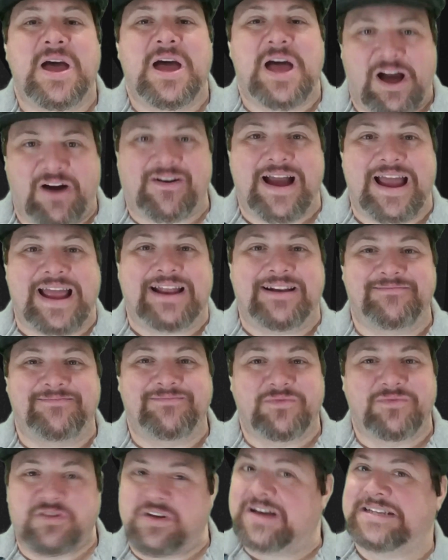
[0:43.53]
All right.
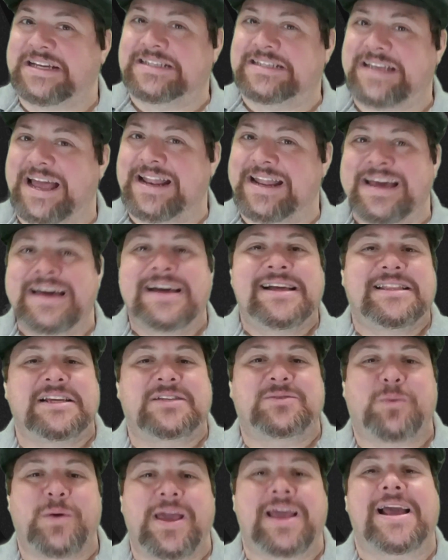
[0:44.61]
So, as I said,
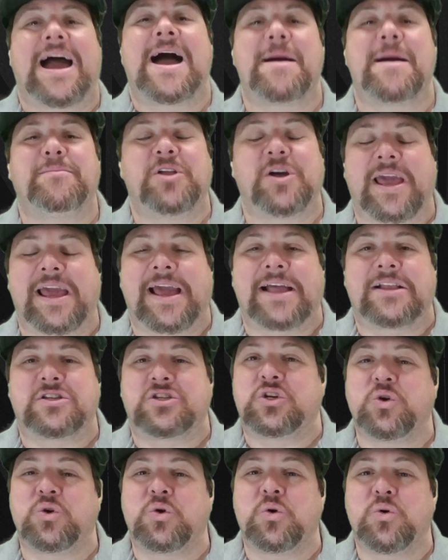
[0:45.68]
this week I'm looking at
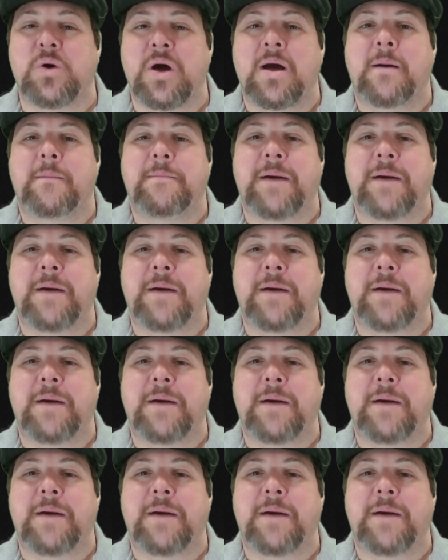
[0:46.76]
two